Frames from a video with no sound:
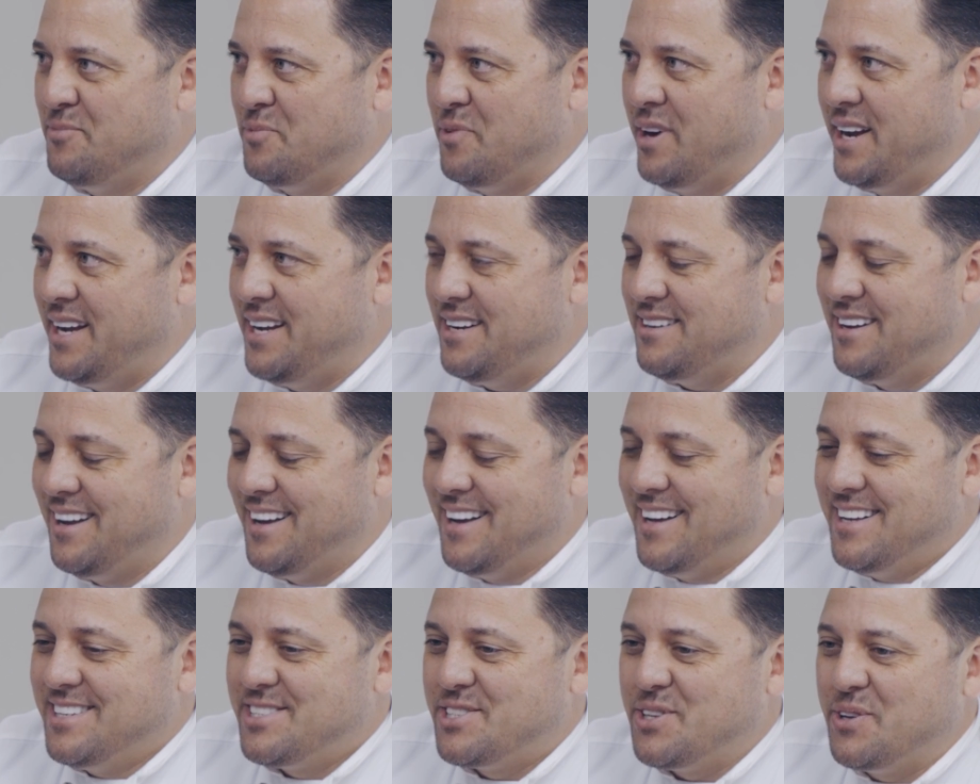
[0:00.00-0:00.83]

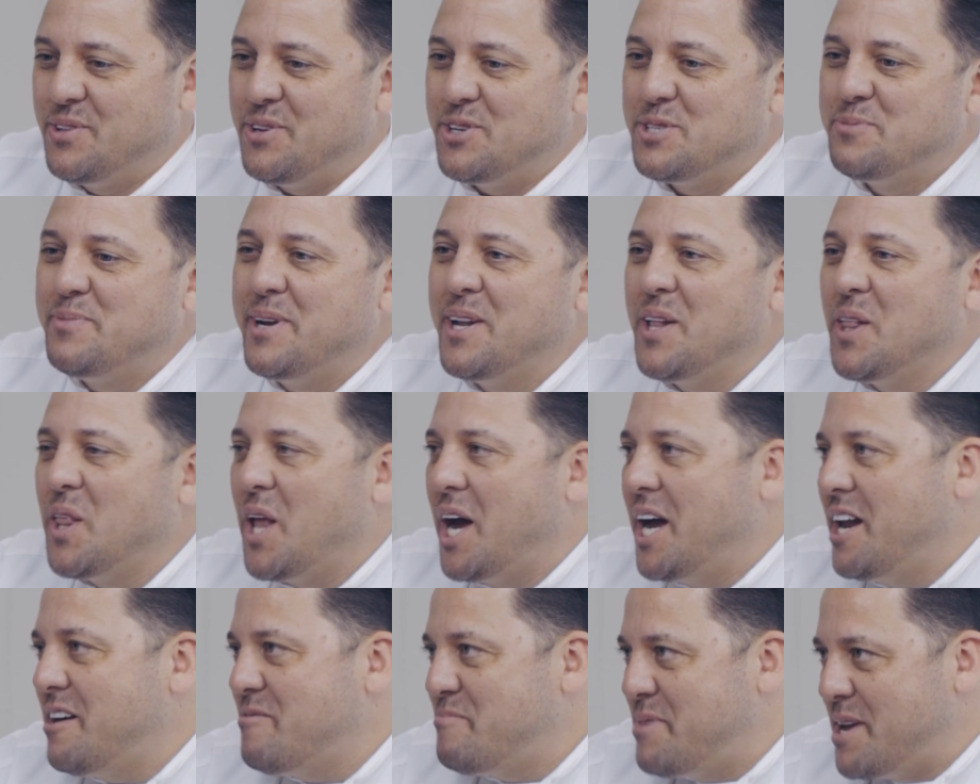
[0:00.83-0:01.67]
Right? So there's been a
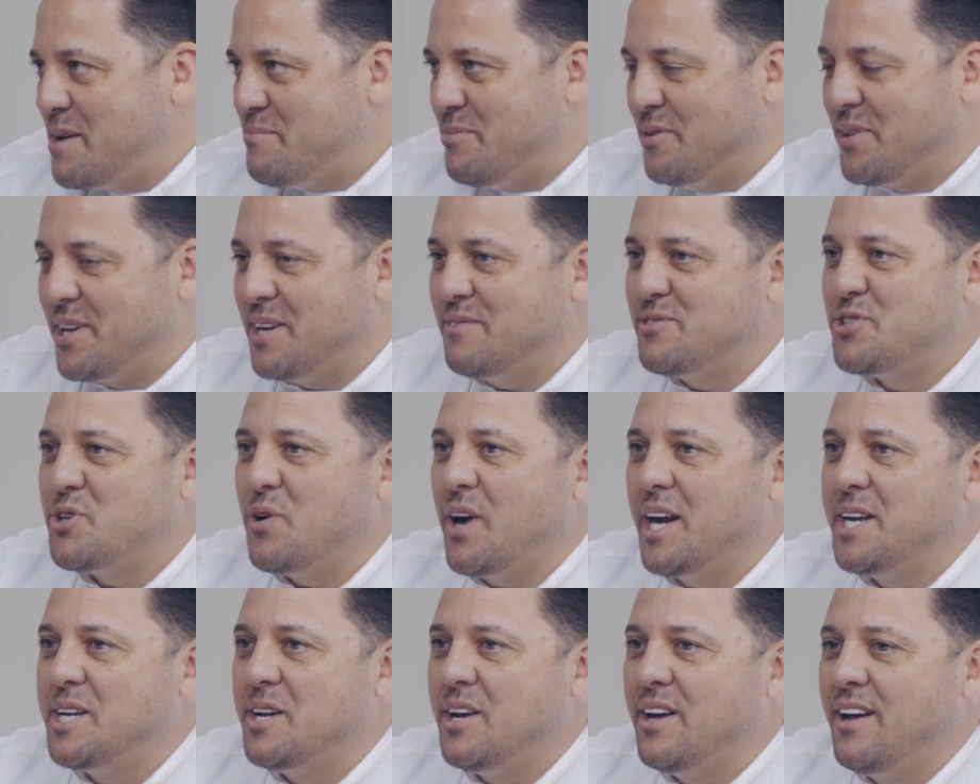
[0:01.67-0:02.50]
lot of people that have
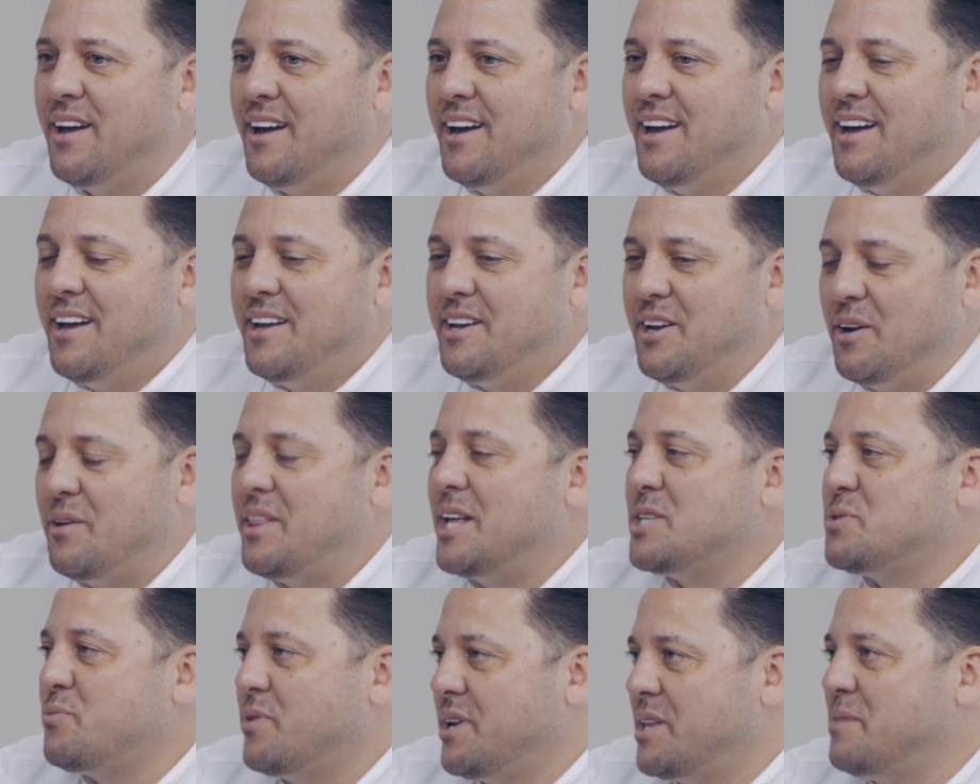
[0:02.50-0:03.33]
tried to,
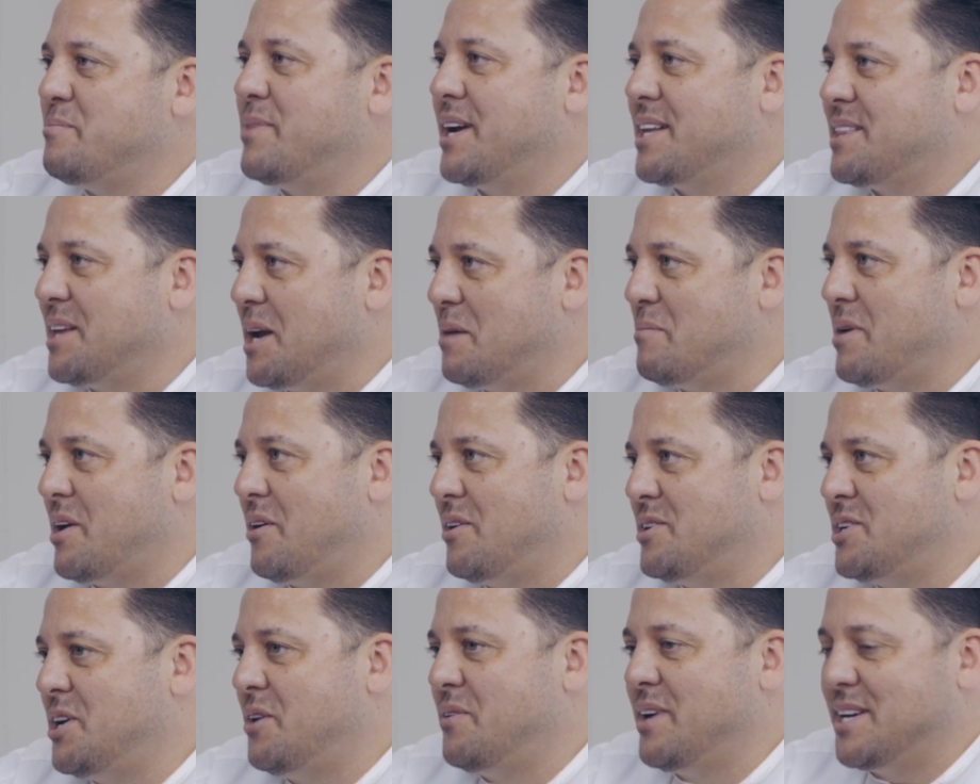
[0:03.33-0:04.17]
that's one of the big things about
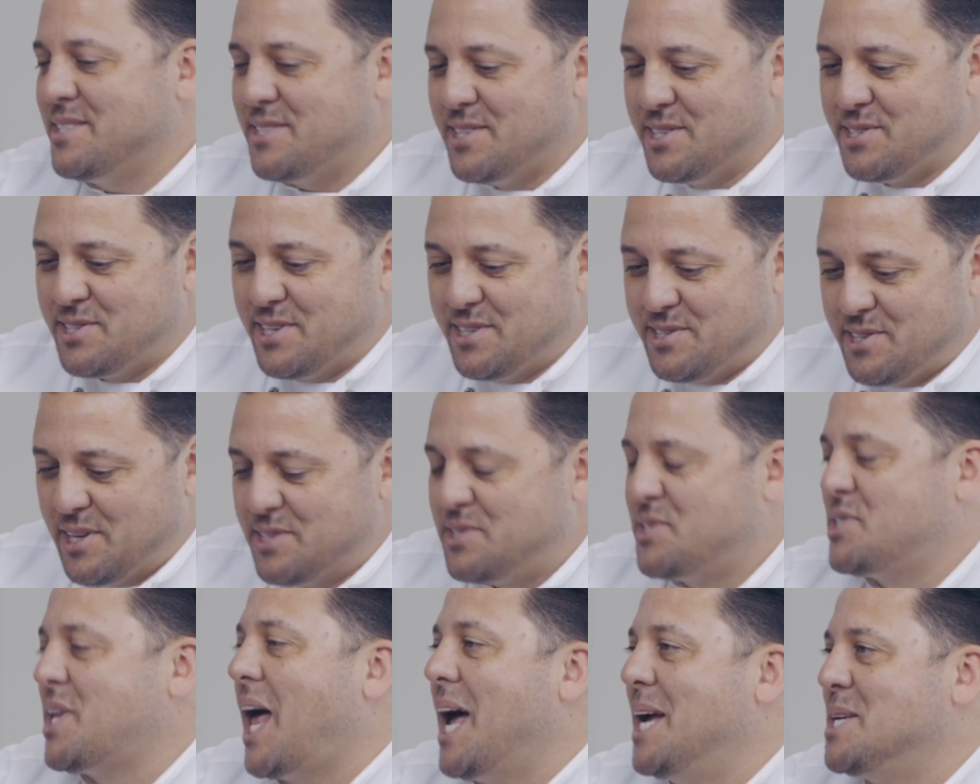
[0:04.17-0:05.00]
our donuts is
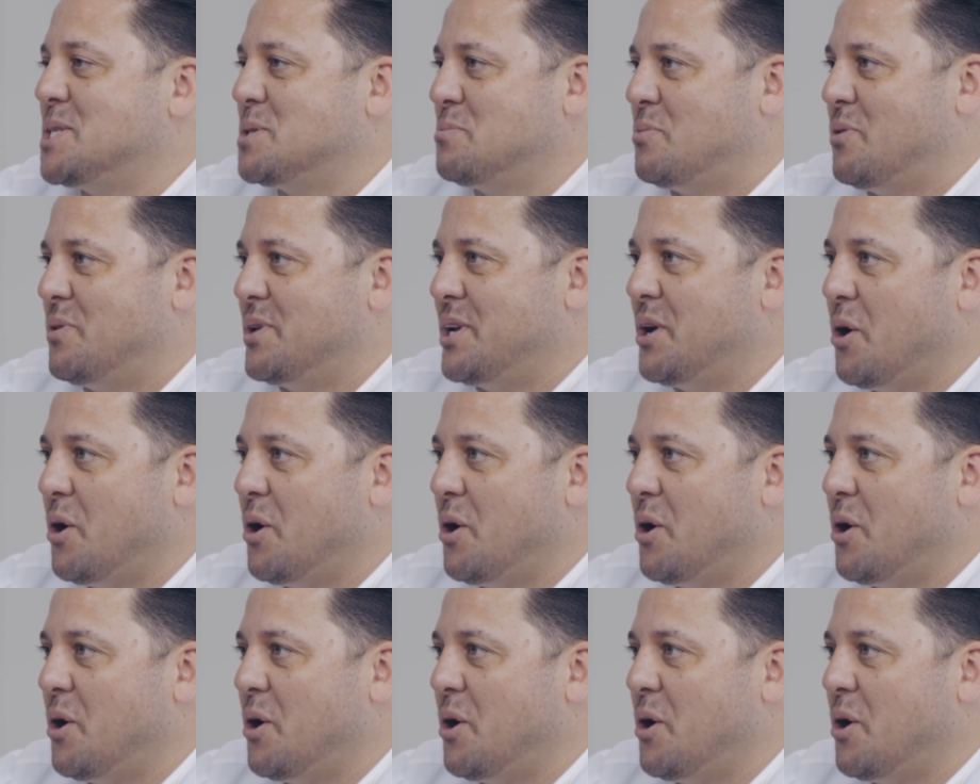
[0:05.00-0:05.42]
it's sizable.